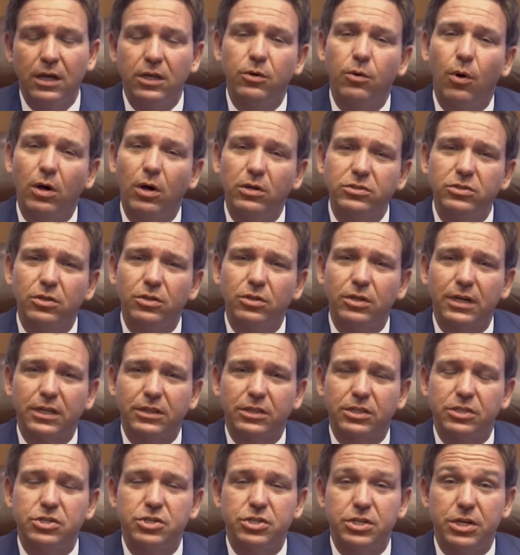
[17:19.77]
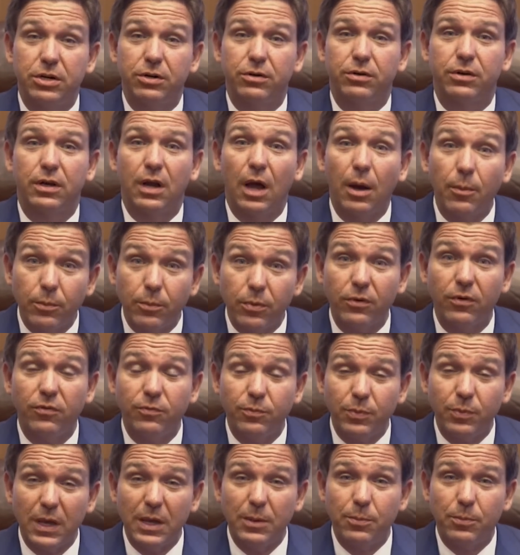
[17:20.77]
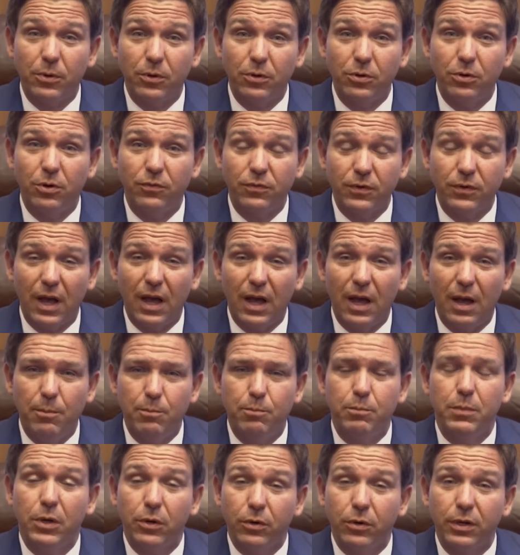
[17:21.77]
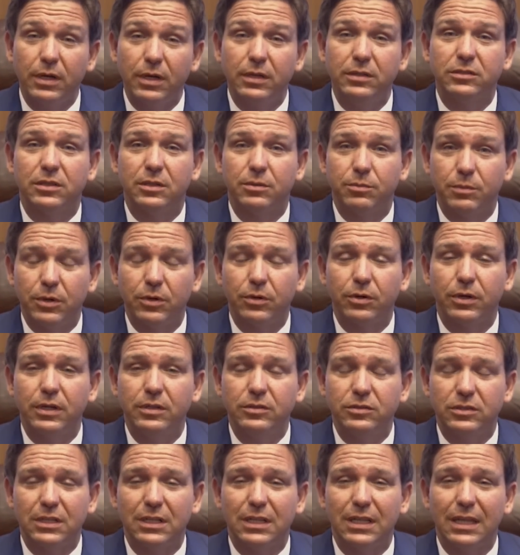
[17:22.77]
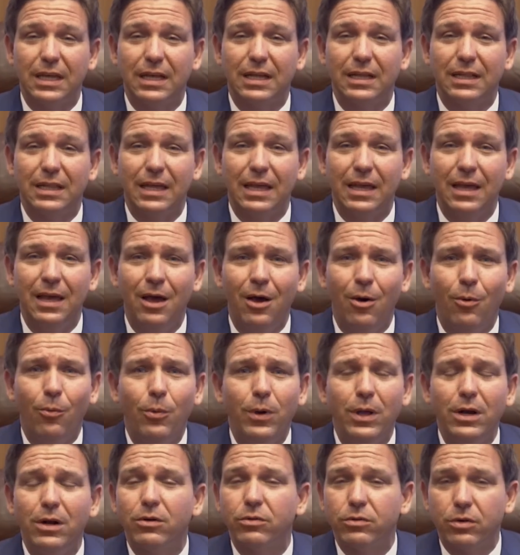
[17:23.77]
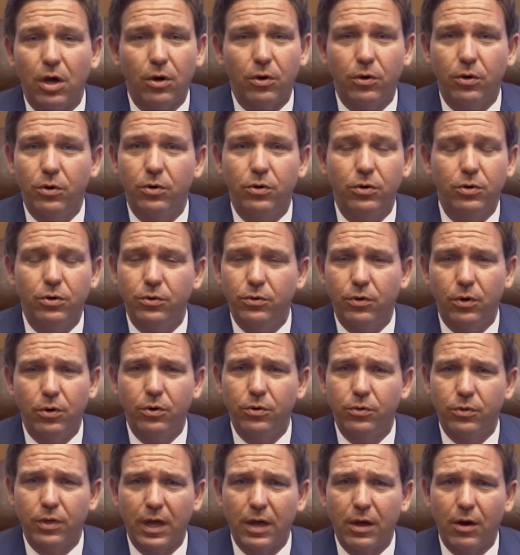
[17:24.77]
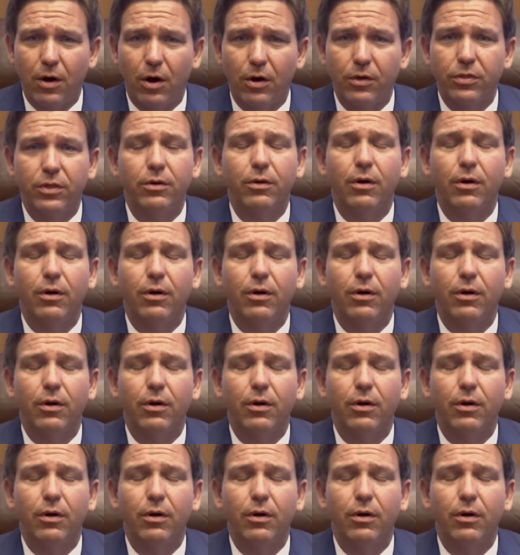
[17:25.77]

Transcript: You also look at the sheer number of people who have come, millions and millions illegally. We don't know who they are.